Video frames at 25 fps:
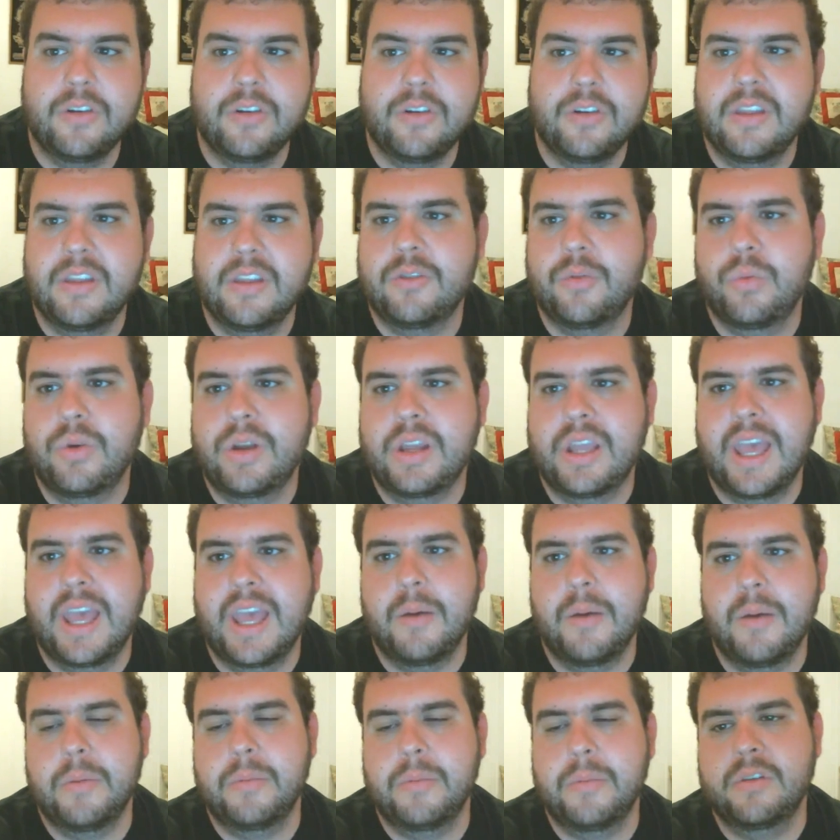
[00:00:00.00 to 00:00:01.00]
this
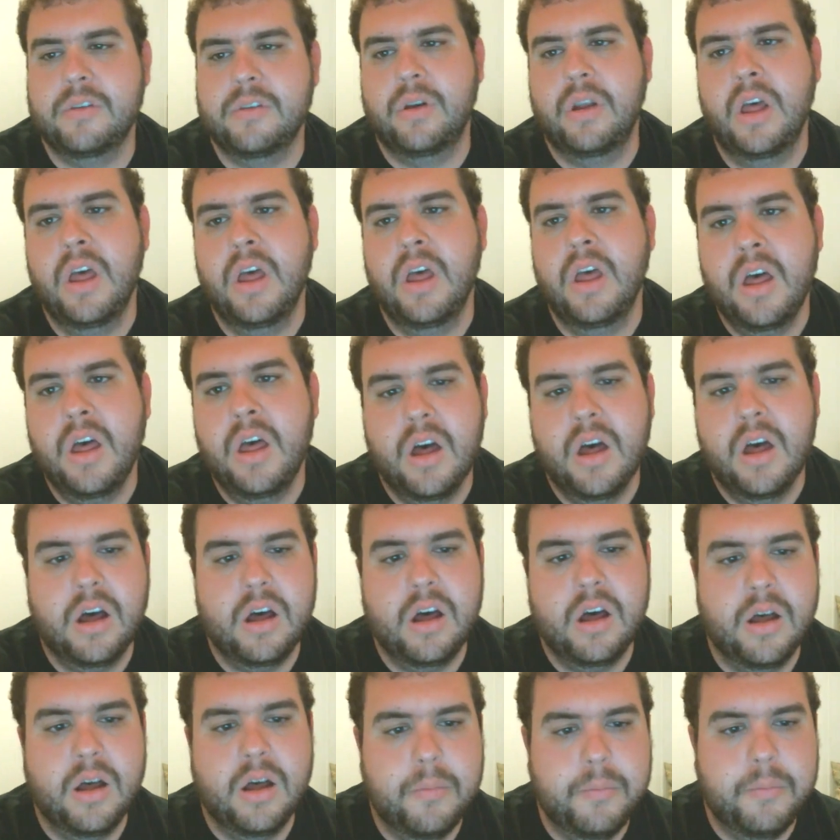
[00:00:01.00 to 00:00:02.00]
recap episode.
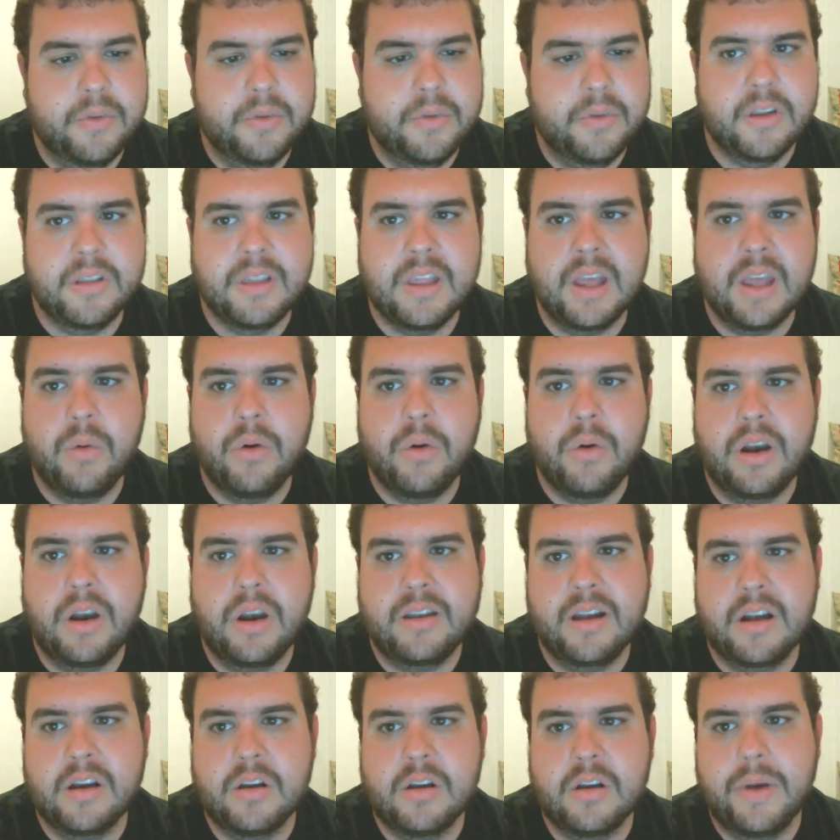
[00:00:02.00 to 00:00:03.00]
Something I wanted to
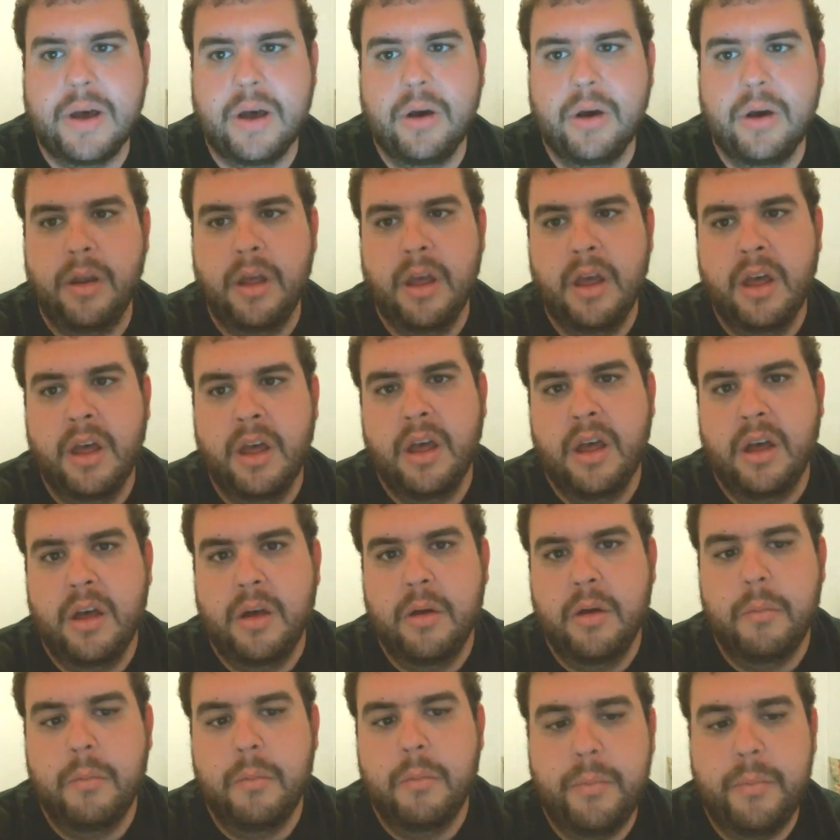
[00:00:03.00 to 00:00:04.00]
talk about,
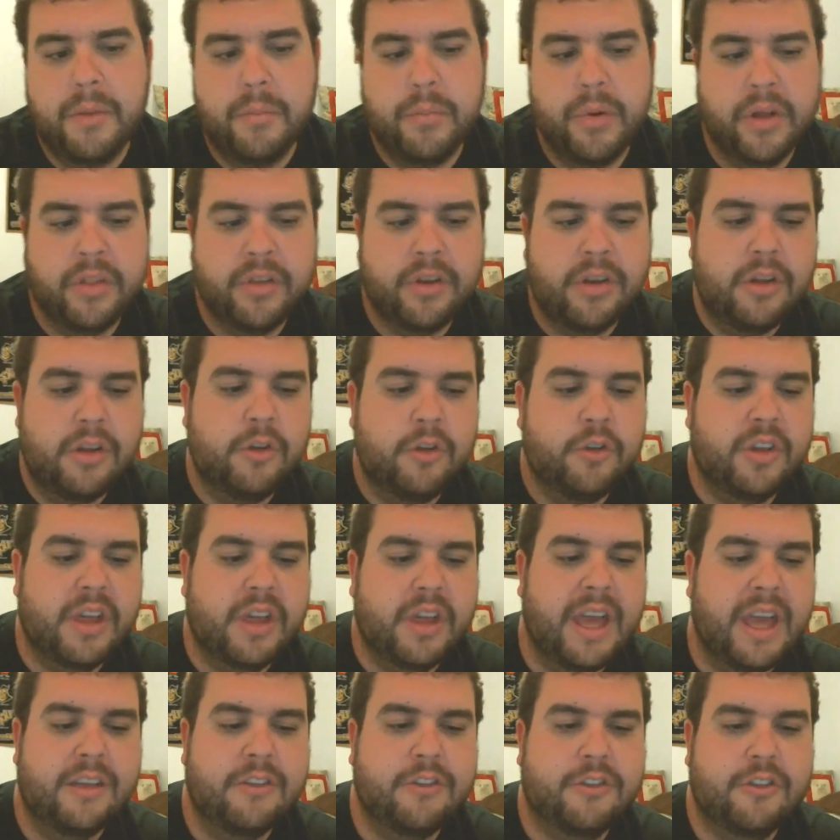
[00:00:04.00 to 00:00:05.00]
Big Brother usually
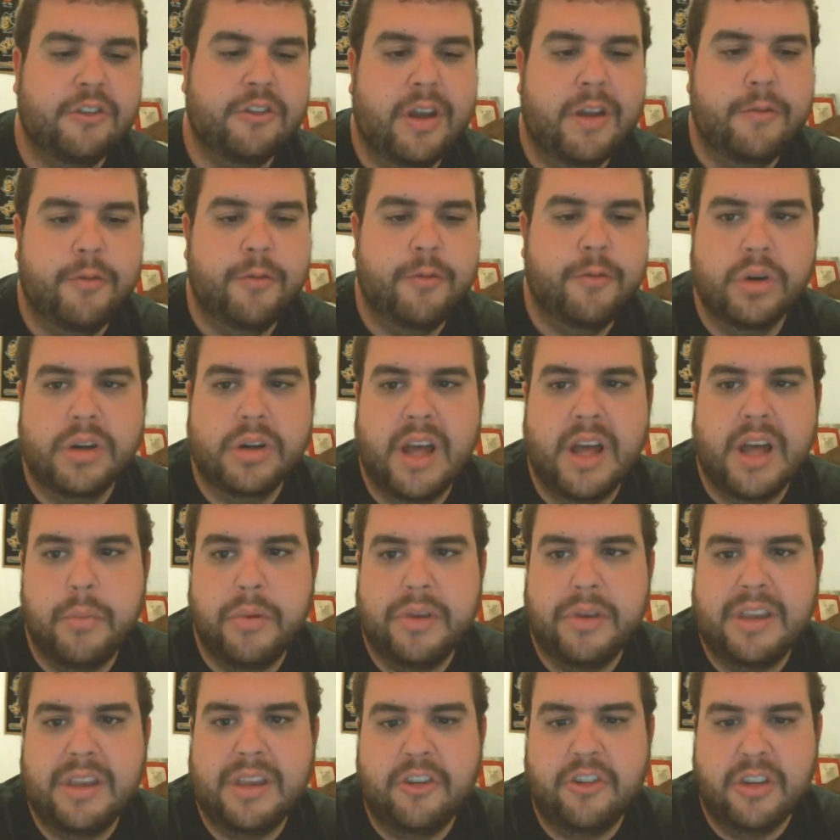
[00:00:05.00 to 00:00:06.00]
has straightforward
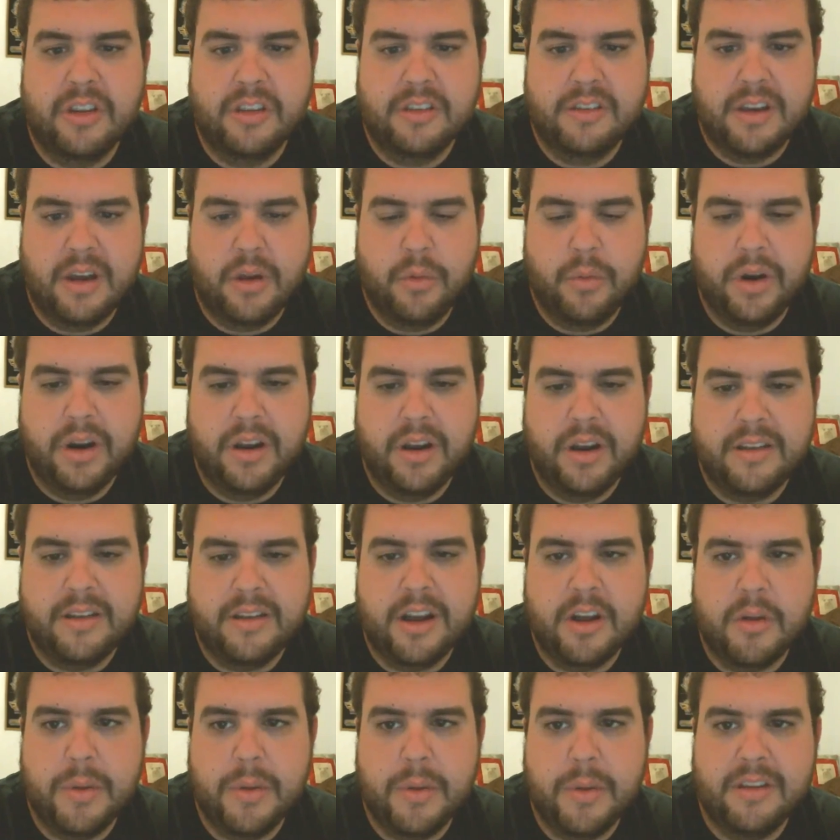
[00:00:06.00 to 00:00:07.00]
competitions, and I wanted to
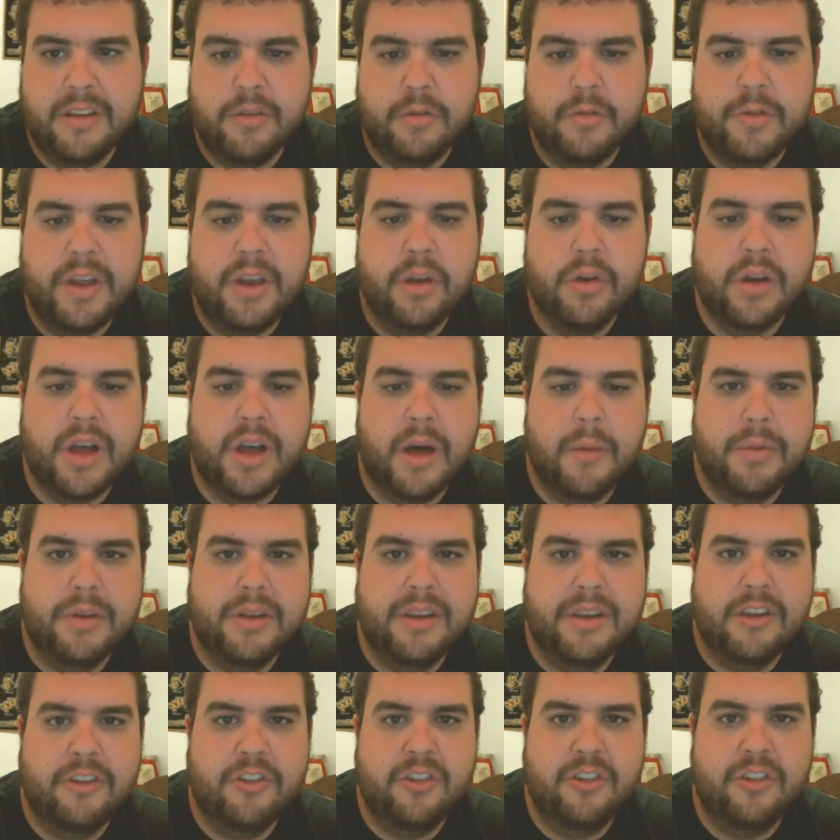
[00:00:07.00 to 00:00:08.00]
talk about this veto
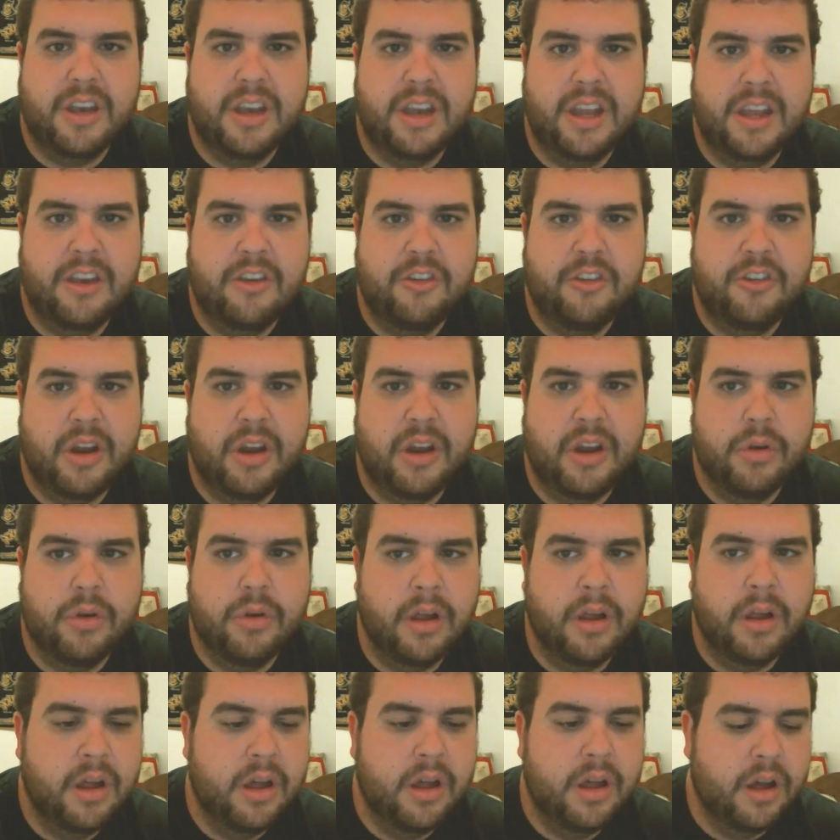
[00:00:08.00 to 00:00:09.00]
competition in general.